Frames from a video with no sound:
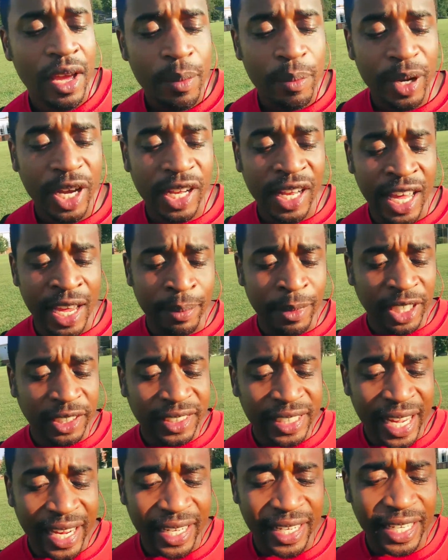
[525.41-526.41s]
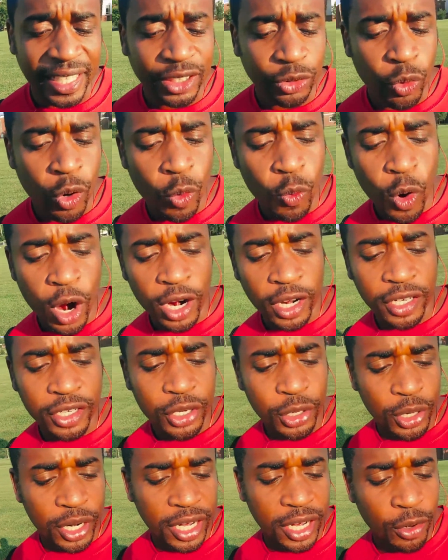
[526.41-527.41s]
but claim their techniques will work
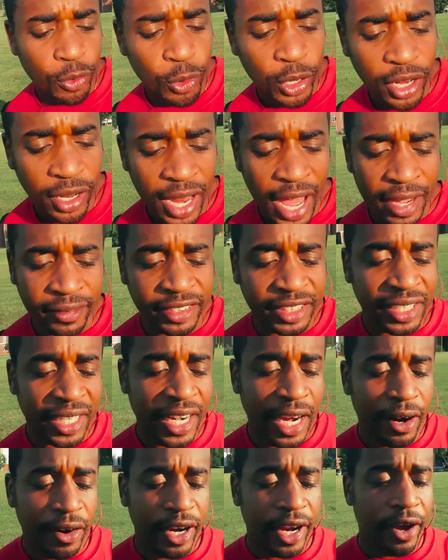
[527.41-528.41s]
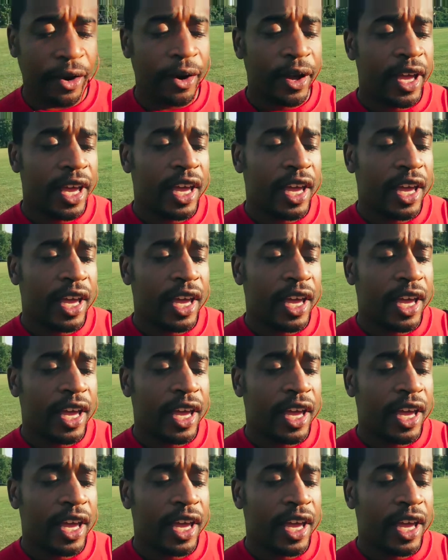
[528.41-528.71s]
during a real life scenario.